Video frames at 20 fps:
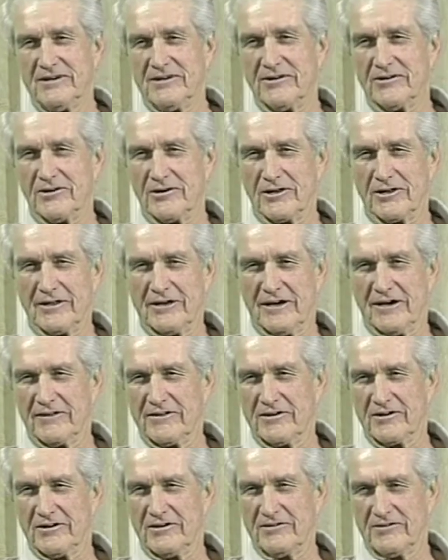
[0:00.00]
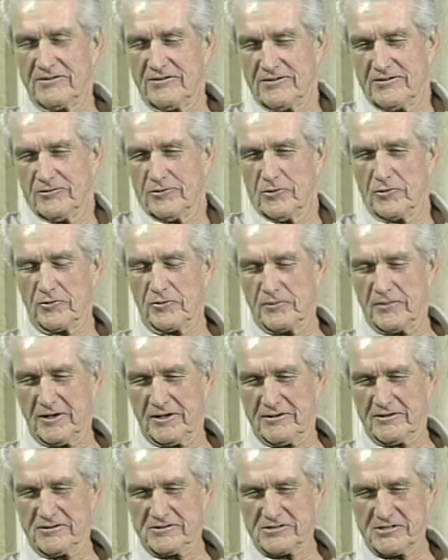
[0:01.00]
all the other older
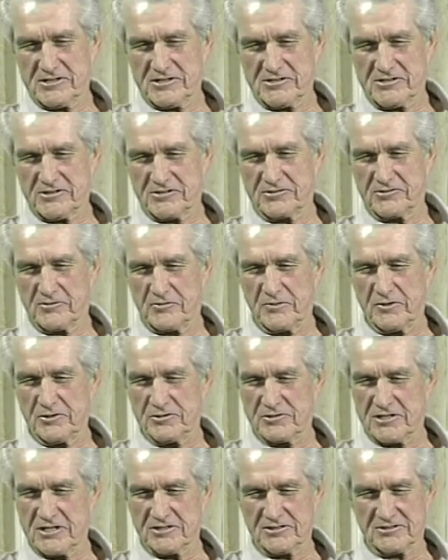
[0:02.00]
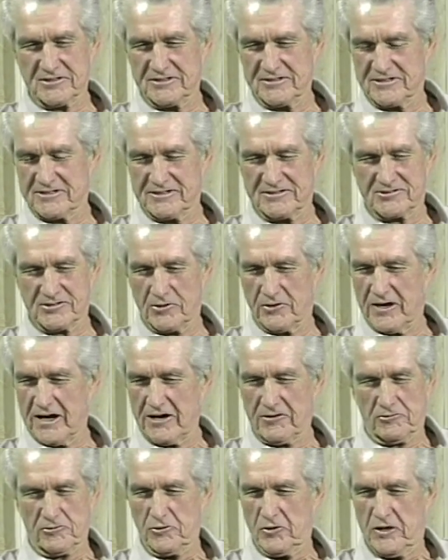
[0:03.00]
brother and sisters were musicians, and so I
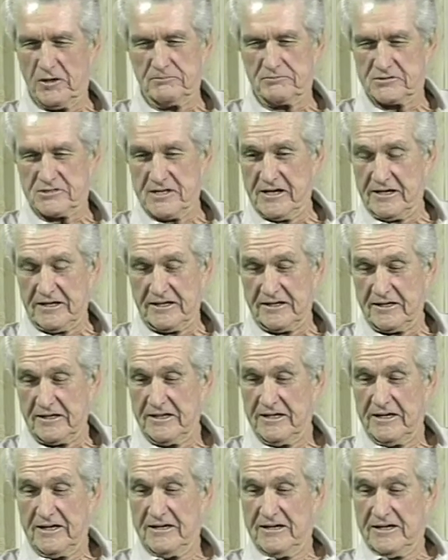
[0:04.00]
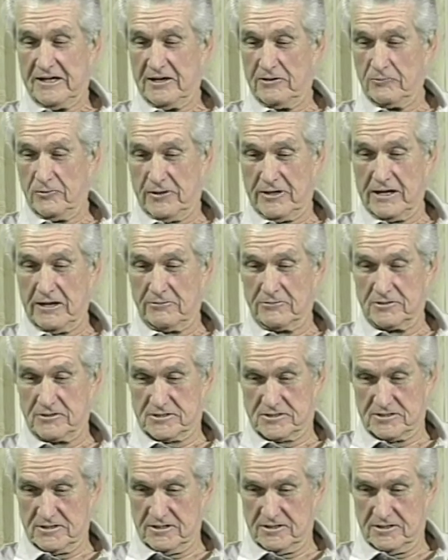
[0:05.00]
grew up singing. And when I was,